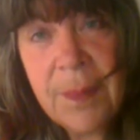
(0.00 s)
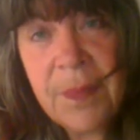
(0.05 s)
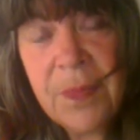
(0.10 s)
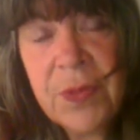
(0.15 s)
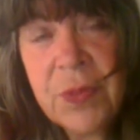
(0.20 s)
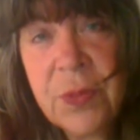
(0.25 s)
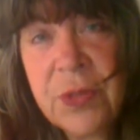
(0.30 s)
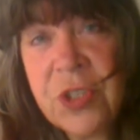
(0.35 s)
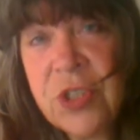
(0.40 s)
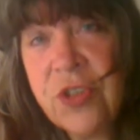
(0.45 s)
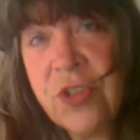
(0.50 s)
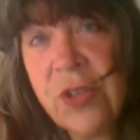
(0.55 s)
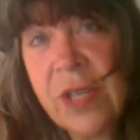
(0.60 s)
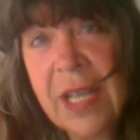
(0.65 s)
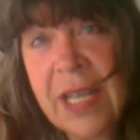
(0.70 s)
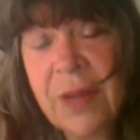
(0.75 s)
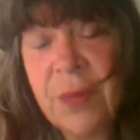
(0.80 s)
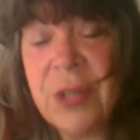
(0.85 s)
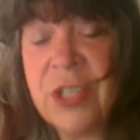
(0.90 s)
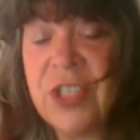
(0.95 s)

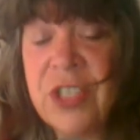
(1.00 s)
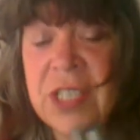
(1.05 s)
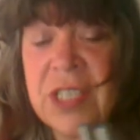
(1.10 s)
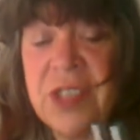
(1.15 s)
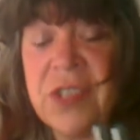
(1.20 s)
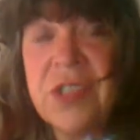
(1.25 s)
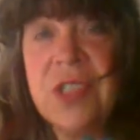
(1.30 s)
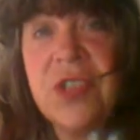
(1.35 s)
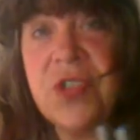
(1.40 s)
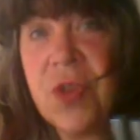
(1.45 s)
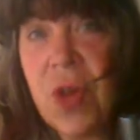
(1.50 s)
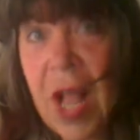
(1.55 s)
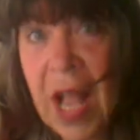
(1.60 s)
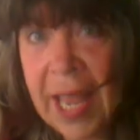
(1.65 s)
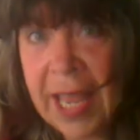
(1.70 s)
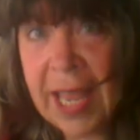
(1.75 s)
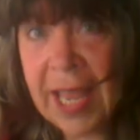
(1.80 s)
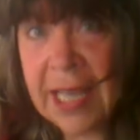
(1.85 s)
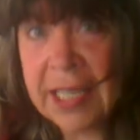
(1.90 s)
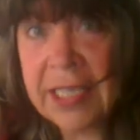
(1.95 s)
which is the
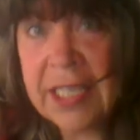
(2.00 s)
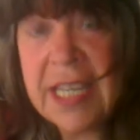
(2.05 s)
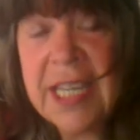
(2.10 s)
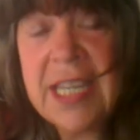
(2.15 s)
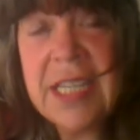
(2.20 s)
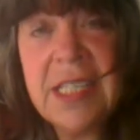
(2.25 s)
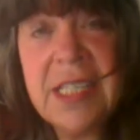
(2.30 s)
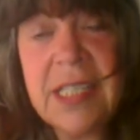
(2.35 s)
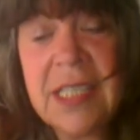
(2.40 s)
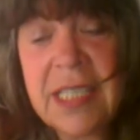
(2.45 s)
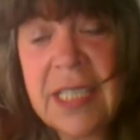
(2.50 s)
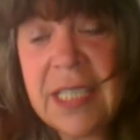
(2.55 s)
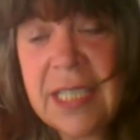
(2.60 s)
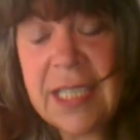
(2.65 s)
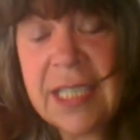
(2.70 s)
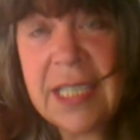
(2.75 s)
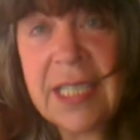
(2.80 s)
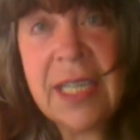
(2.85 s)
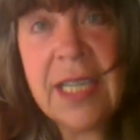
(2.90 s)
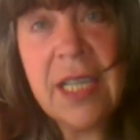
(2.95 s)
triad
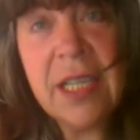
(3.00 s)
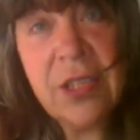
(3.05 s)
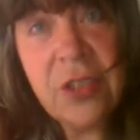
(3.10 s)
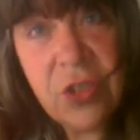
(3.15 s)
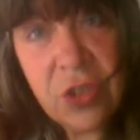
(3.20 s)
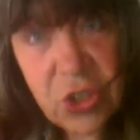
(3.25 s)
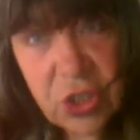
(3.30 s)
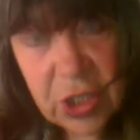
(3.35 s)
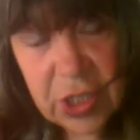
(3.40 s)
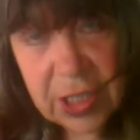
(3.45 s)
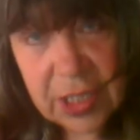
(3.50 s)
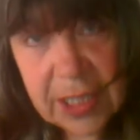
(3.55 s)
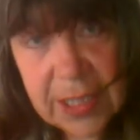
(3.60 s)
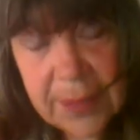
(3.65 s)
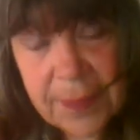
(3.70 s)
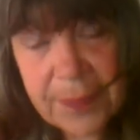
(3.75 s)
C-E-G.